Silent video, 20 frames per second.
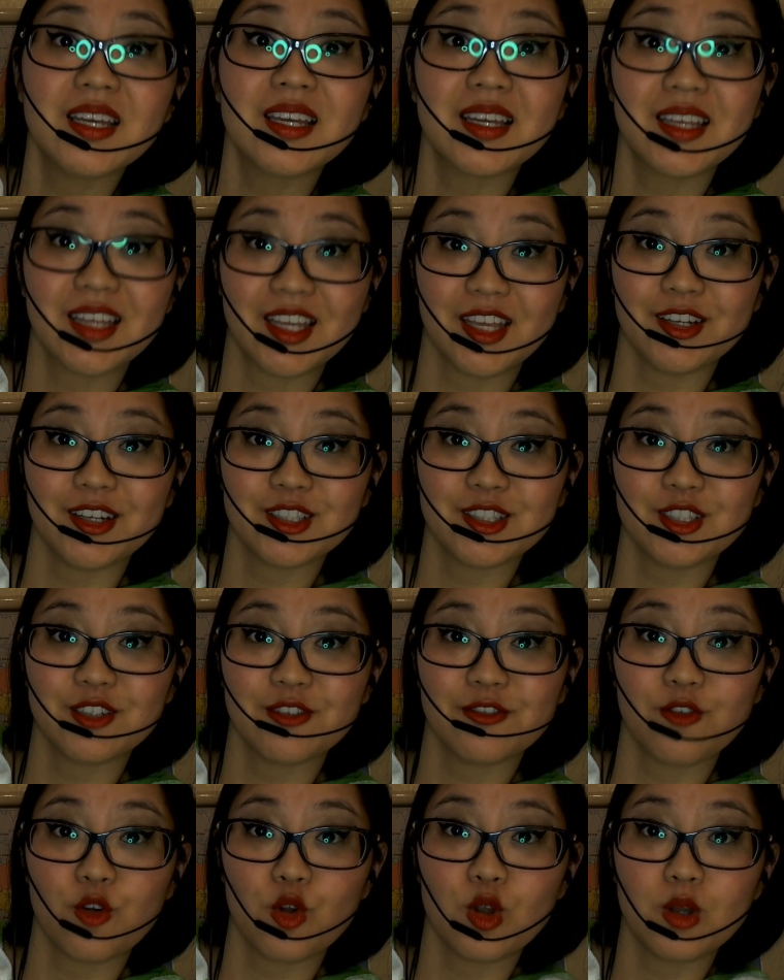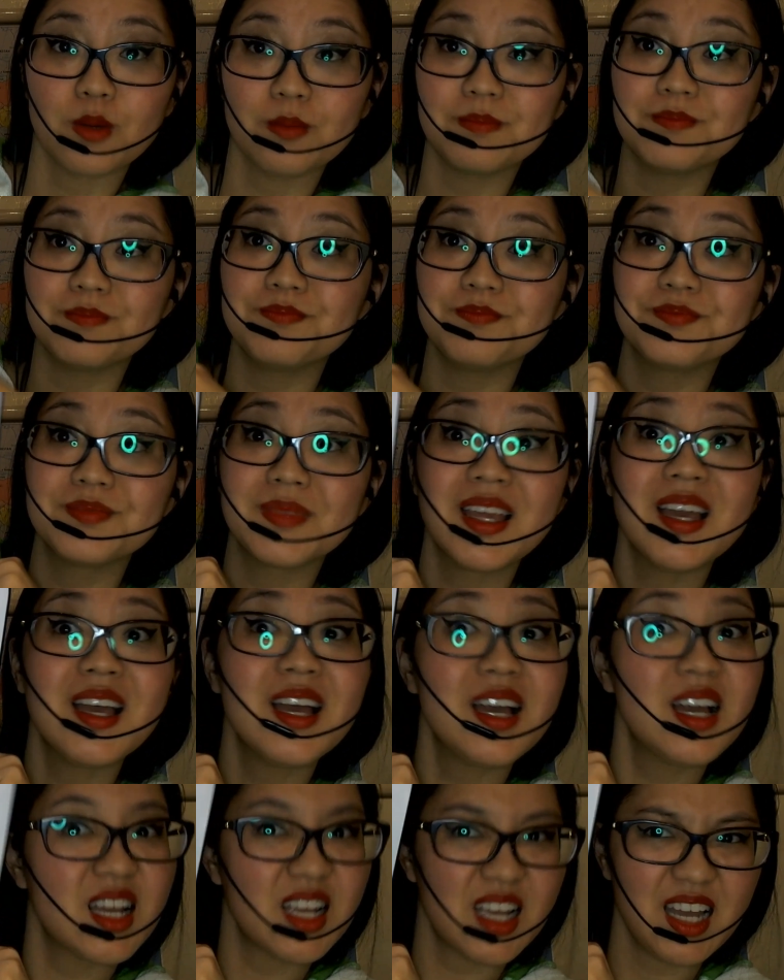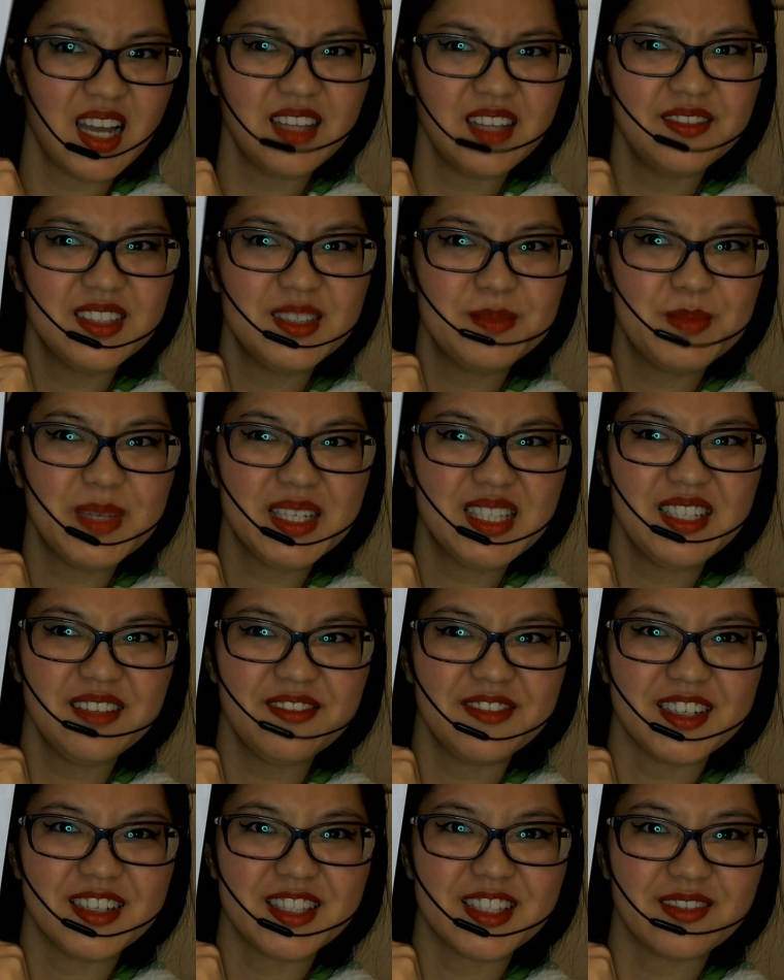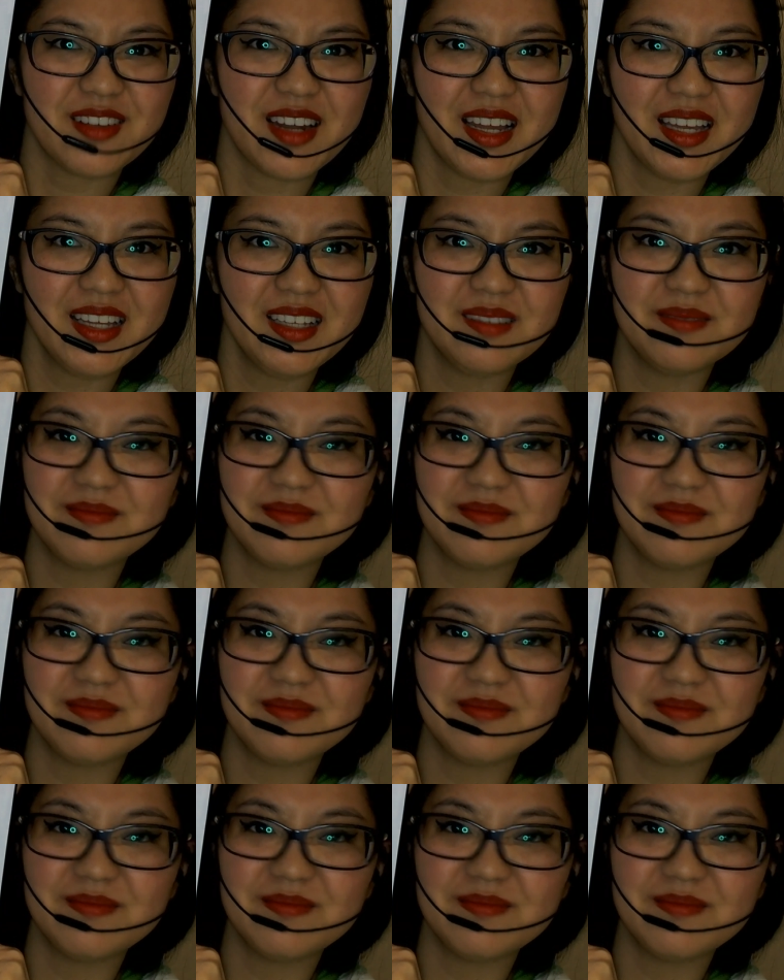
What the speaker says: character form. Kind of a big difference, right?